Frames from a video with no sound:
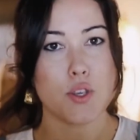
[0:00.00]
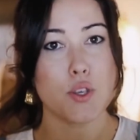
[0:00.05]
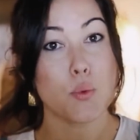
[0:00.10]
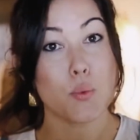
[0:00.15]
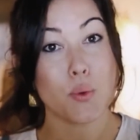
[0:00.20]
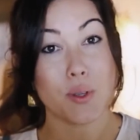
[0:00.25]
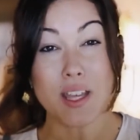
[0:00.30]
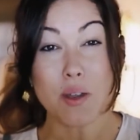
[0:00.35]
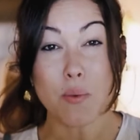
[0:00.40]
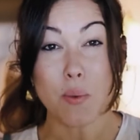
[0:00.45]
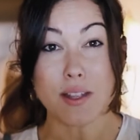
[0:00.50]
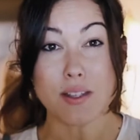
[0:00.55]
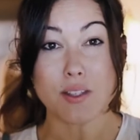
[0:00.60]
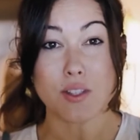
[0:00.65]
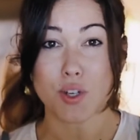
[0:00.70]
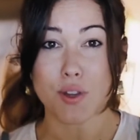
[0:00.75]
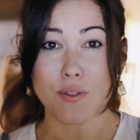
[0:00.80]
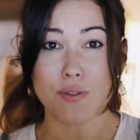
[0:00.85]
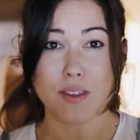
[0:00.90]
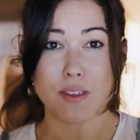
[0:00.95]
You really
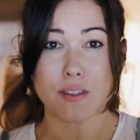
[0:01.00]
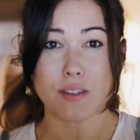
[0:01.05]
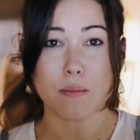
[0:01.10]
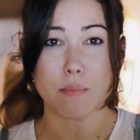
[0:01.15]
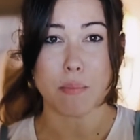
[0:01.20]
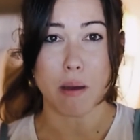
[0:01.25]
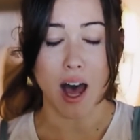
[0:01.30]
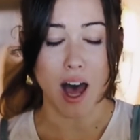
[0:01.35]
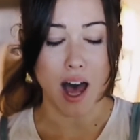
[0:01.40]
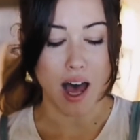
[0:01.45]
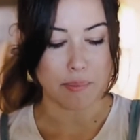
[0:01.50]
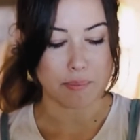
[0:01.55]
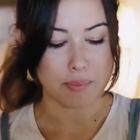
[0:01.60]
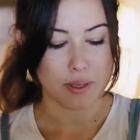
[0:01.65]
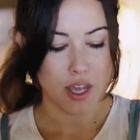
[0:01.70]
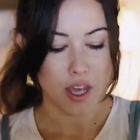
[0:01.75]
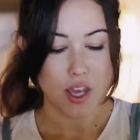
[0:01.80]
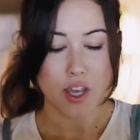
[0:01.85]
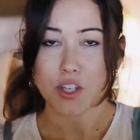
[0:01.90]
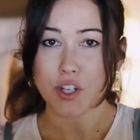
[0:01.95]
want certain things to
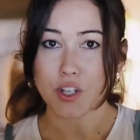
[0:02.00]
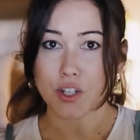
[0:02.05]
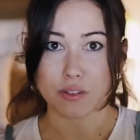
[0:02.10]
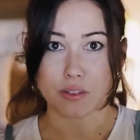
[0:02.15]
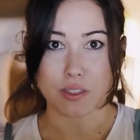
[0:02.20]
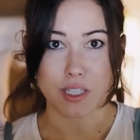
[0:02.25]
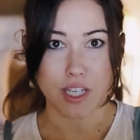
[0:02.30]
pop. Your